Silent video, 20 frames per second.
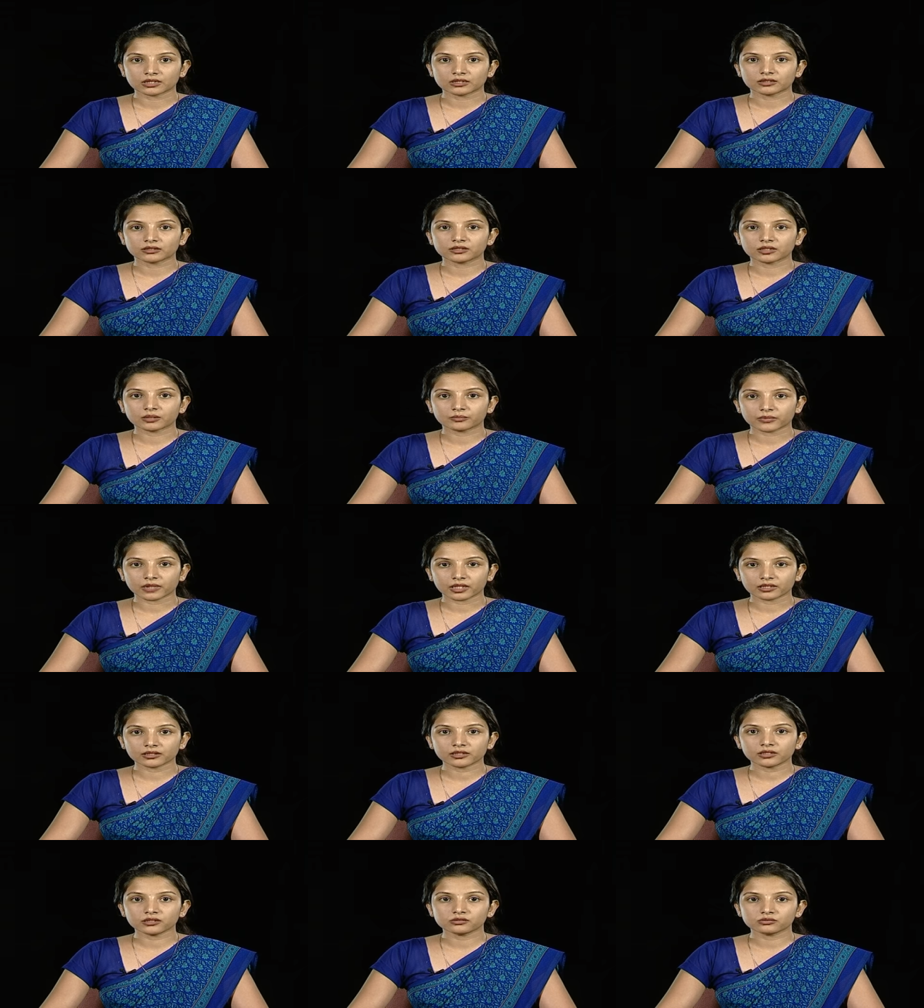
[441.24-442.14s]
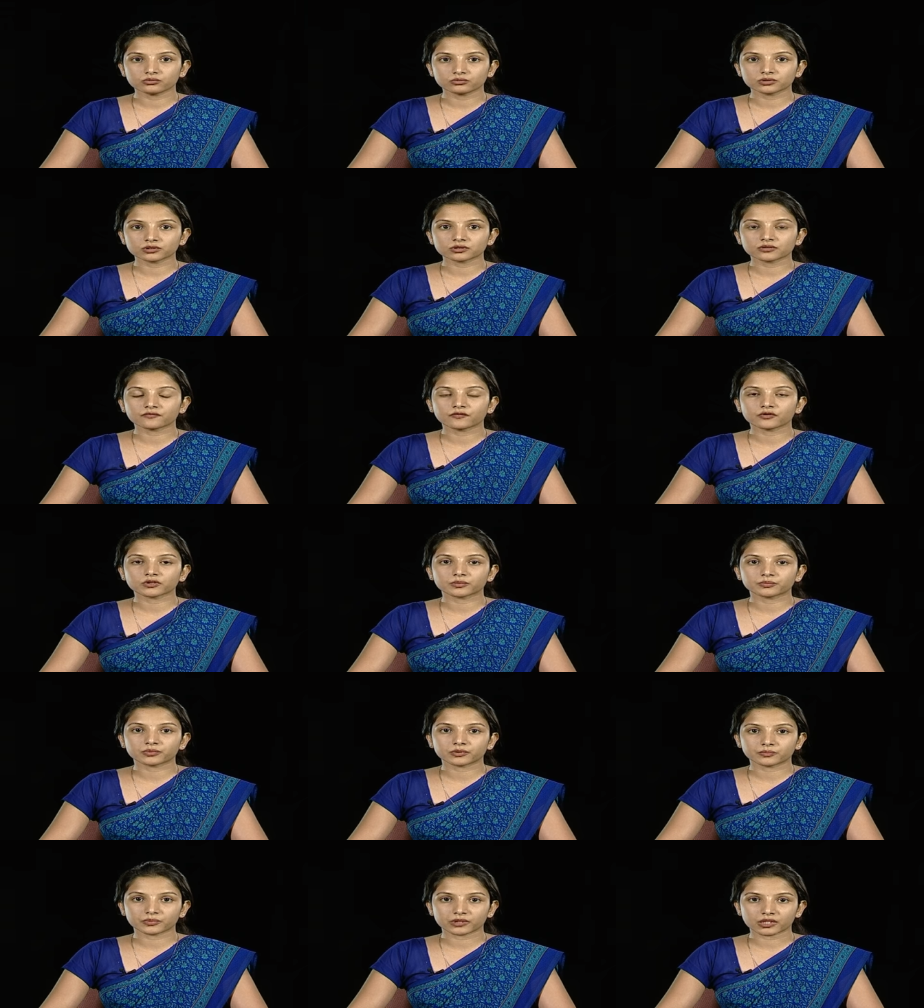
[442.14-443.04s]
They are mainly used for the
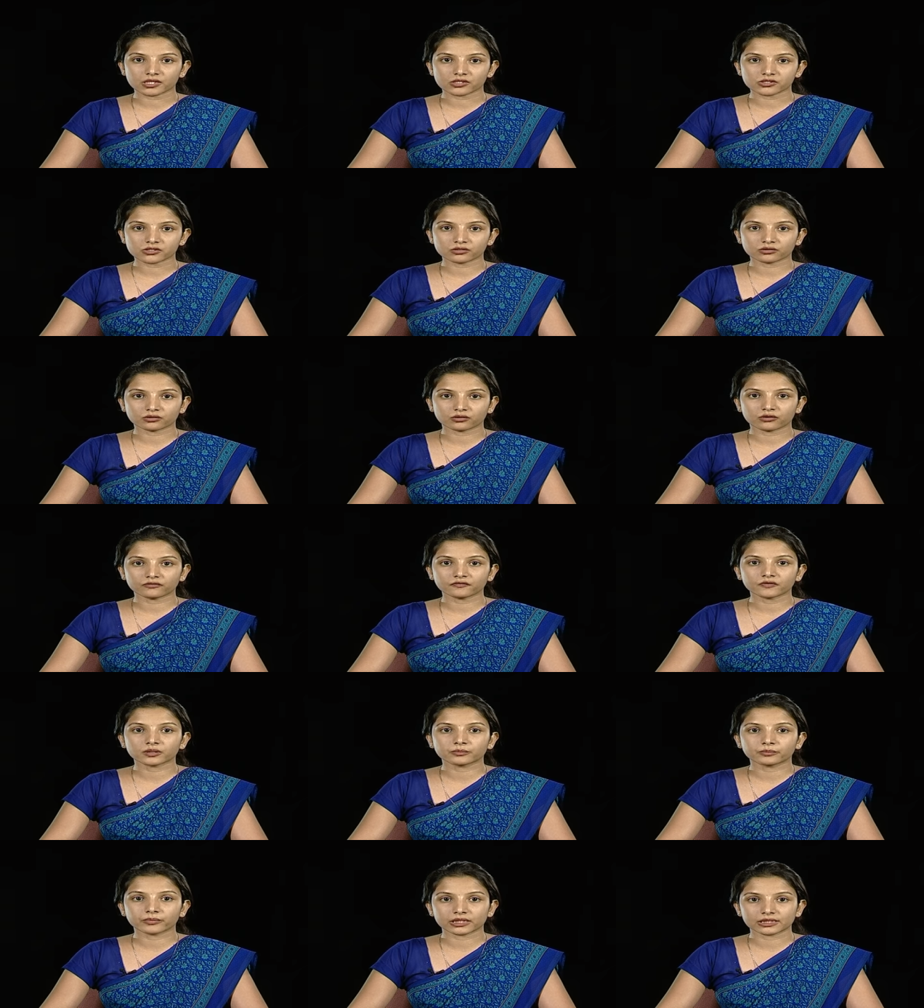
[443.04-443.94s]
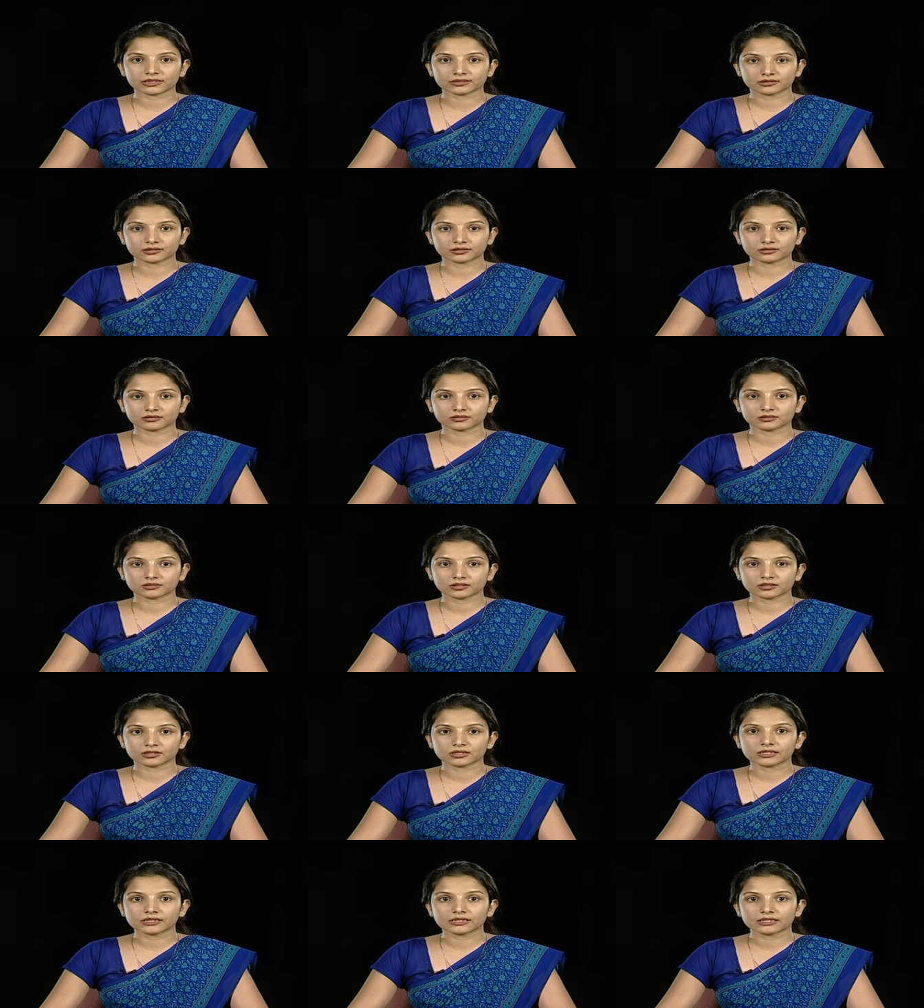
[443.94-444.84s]
preparation of medicines.
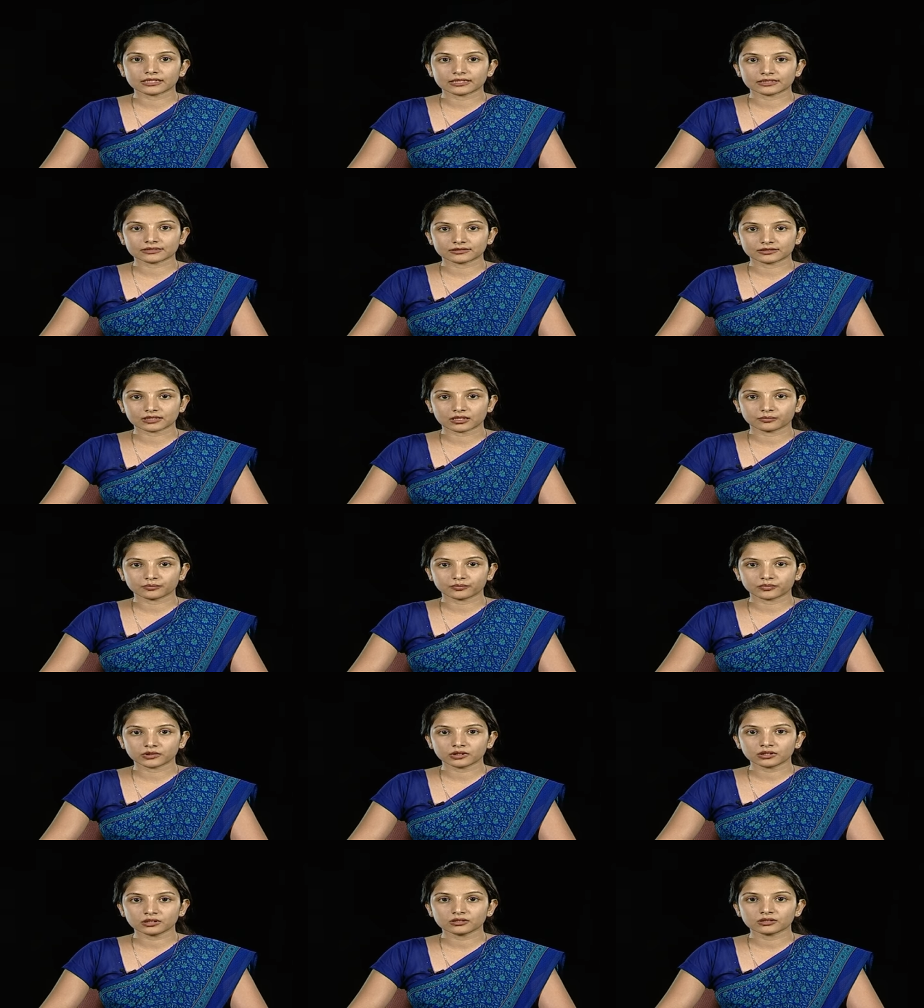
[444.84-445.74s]
Example